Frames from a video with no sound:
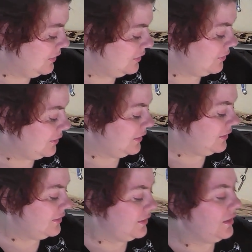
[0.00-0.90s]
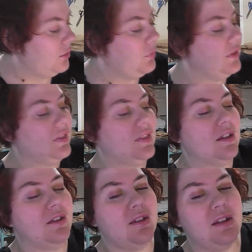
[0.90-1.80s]
So let's see what
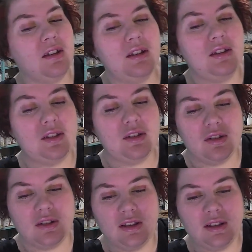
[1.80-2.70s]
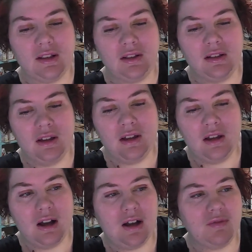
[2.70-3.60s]
this is. It's just a little
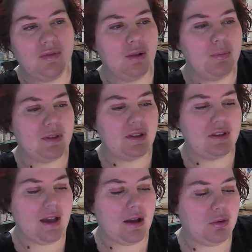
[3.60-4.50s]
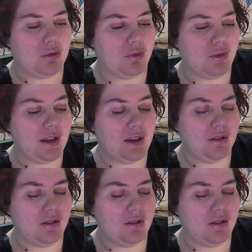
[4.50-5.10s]
envelope that says Owl Crate.